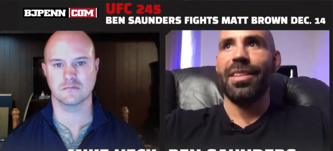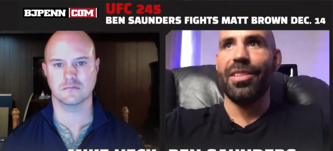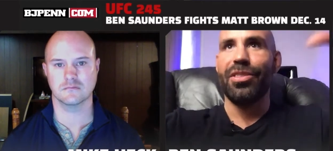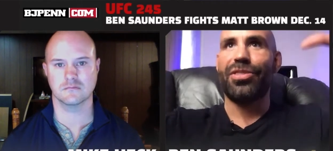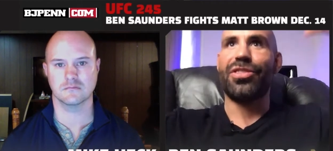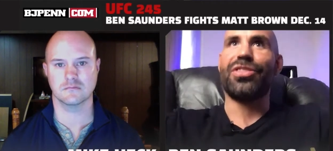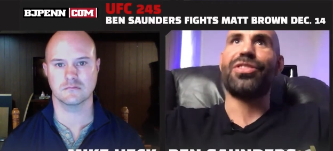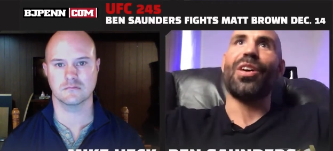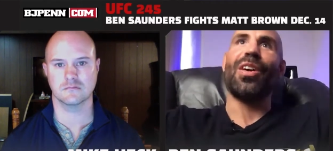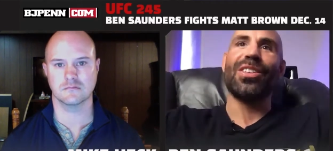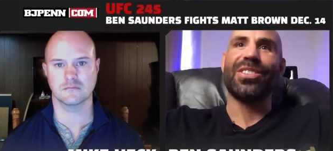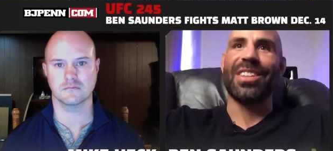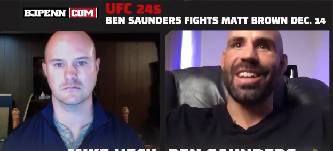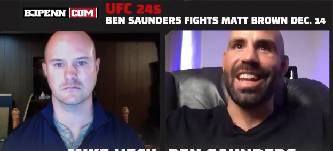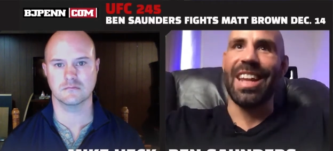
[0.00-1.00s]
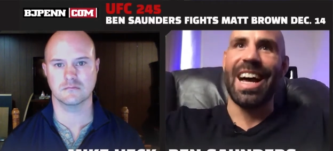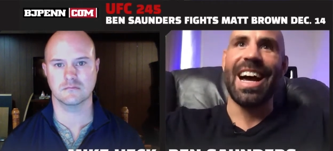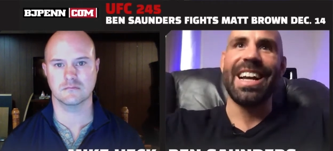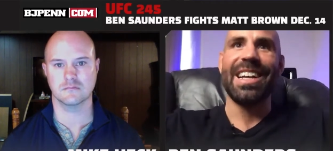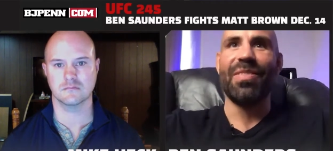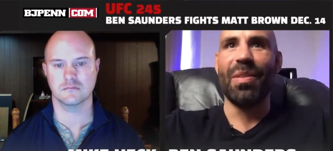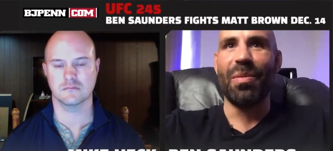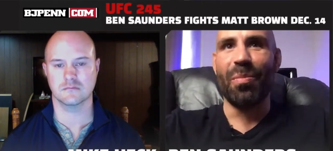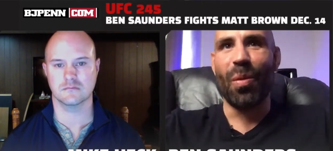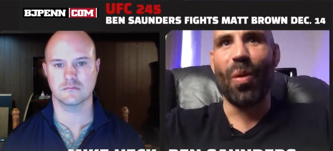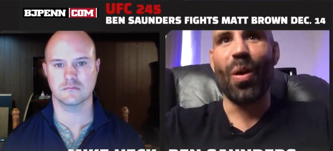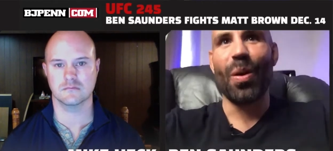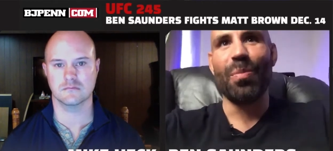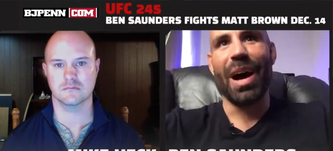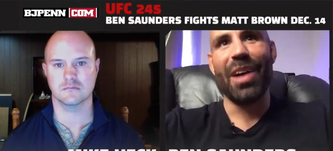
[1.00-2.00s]
Speaker 1: the stars align even
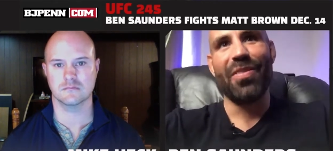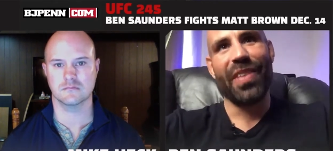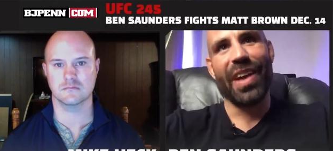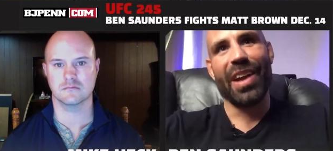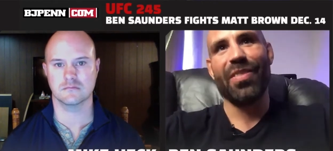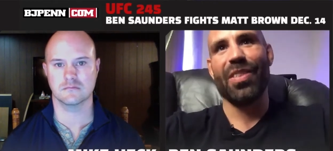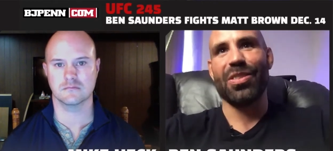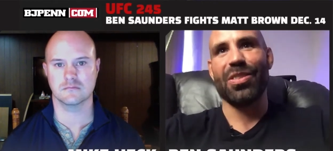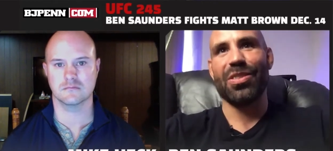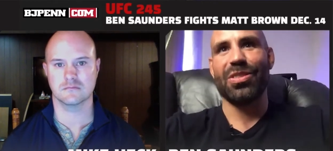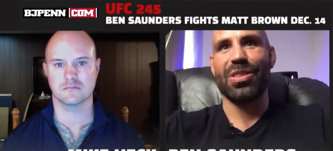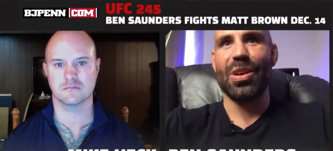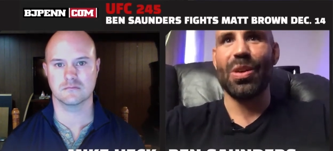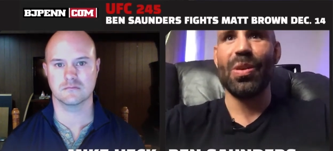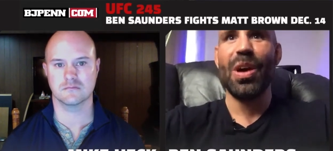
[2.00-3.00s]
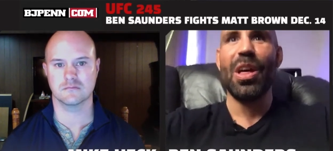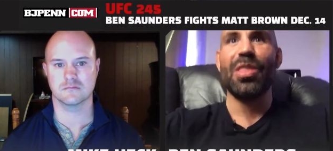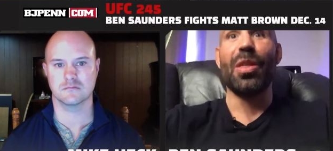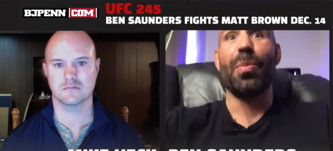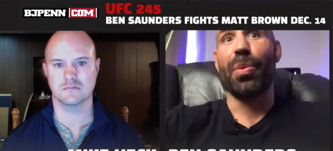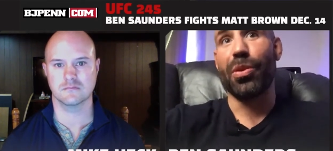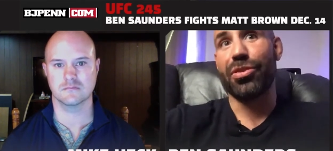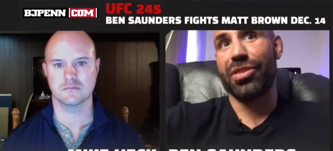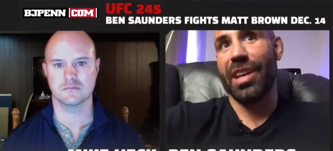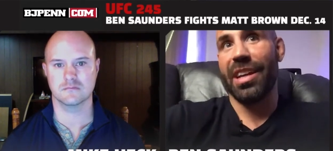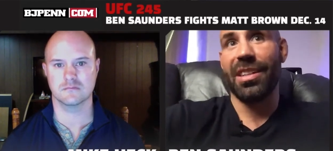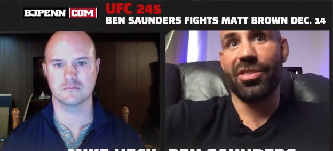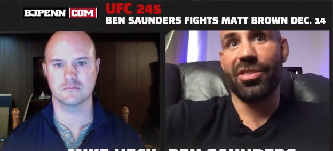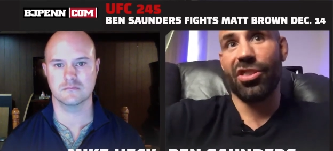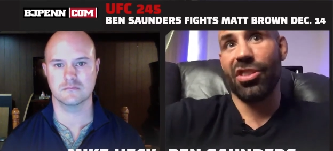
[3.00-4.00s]
more in my favor so the
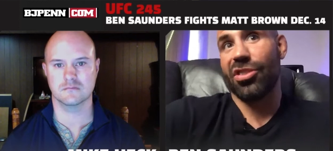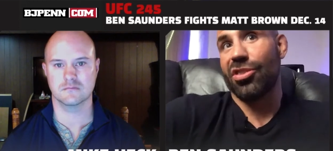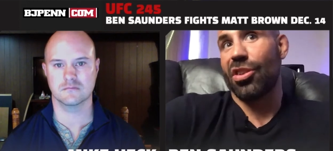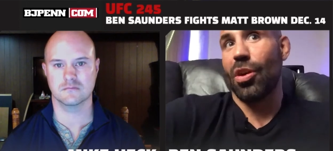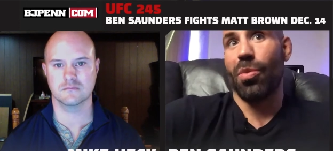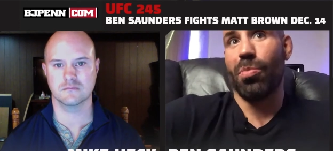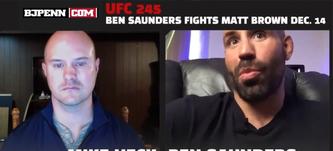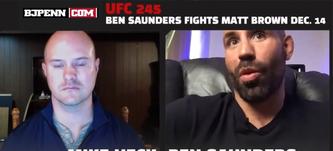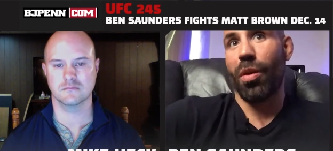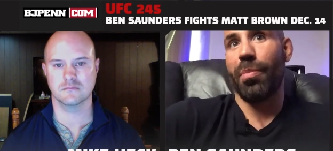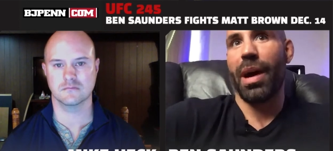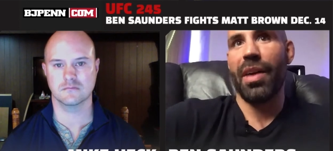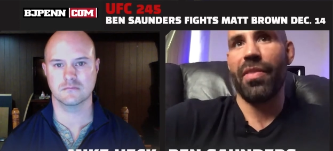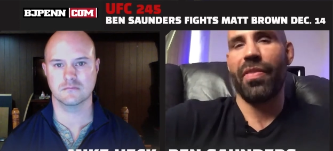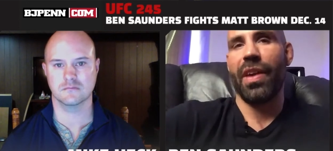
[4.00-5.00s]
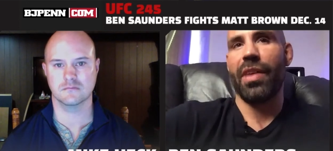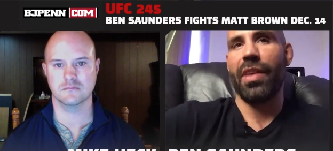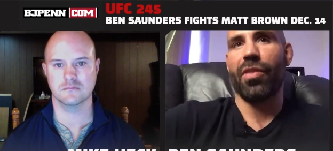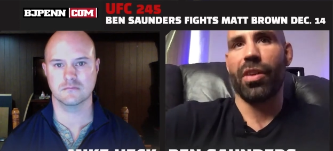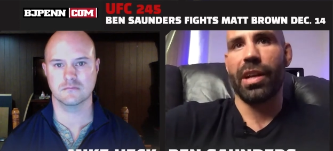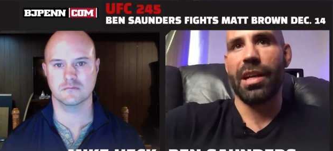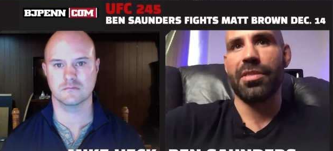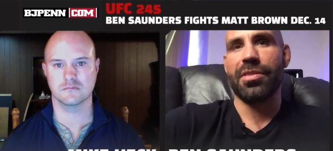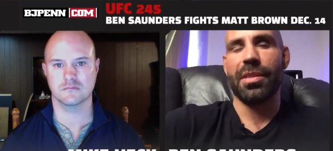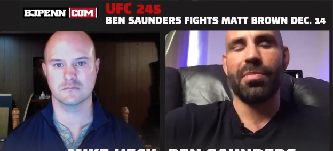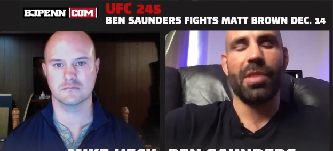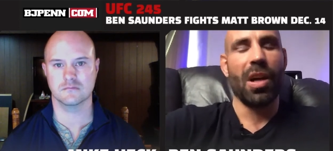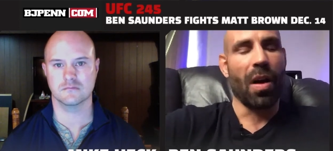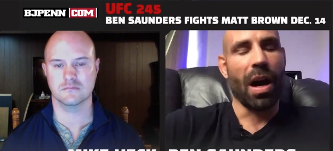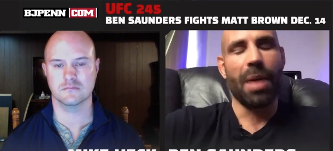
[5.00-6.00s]
percentages go more in my favor against him.
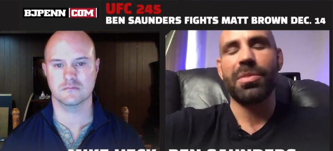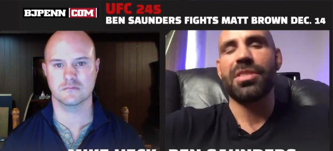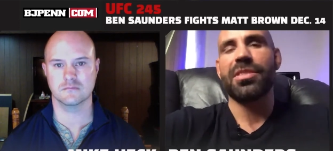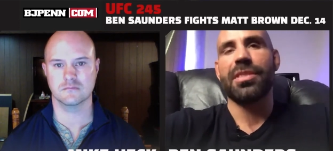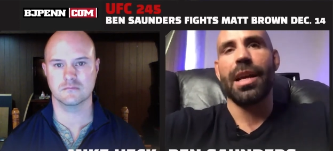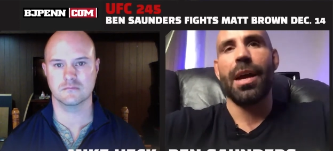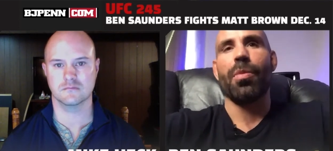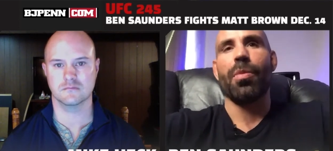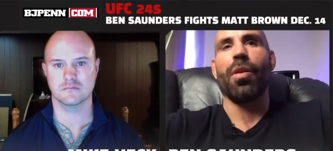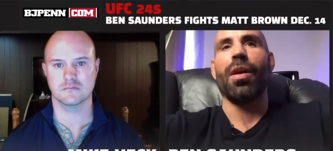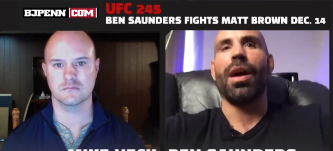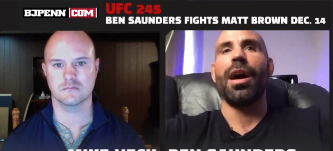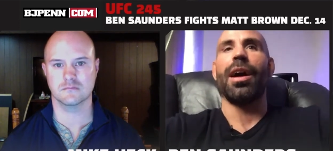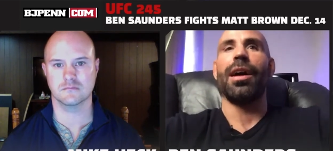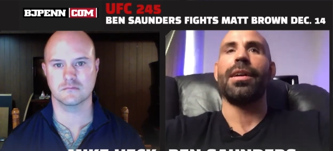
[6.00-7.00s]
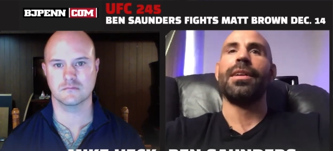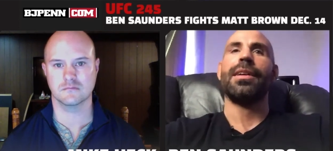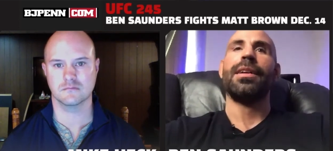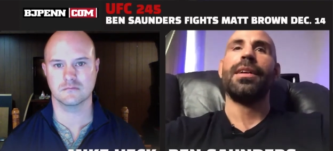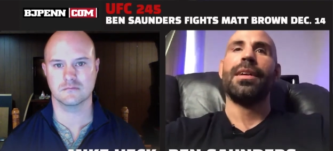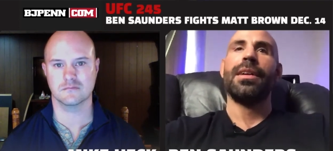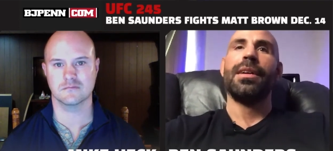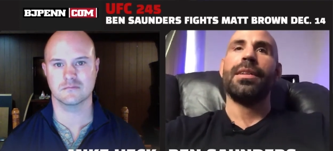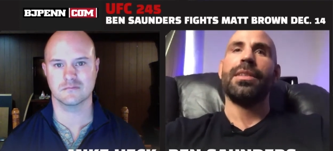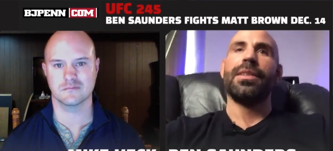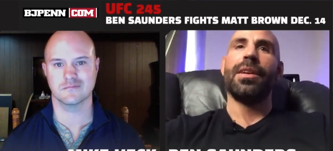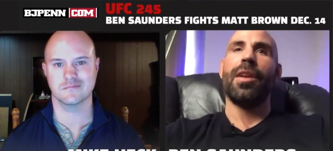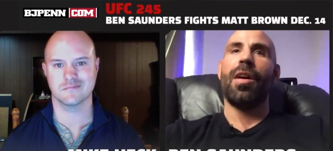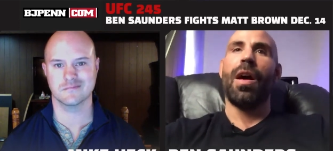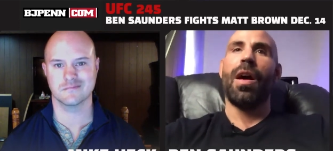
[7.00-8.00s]
No, I'm a samurai.
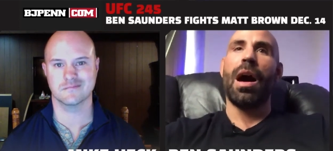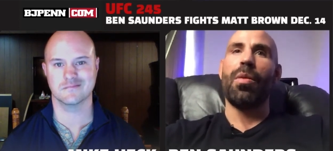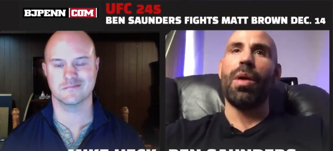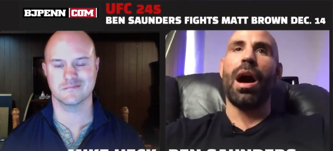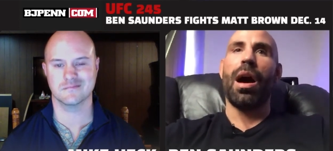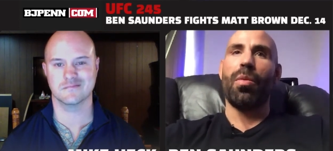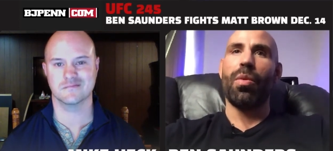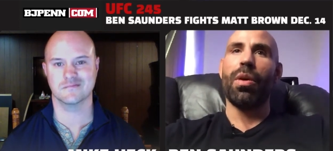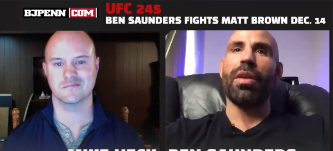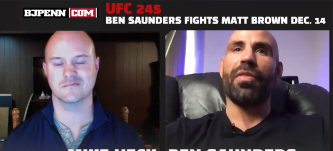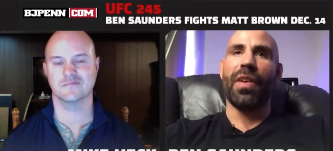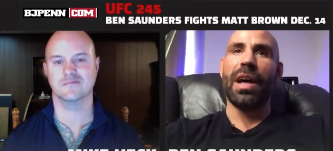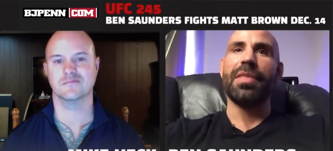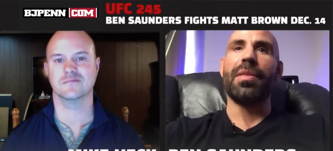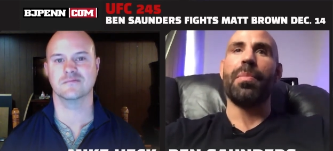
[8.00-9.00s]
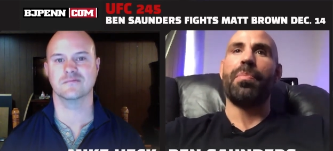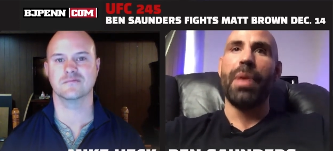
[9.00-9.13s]
You know, I, I want to fight the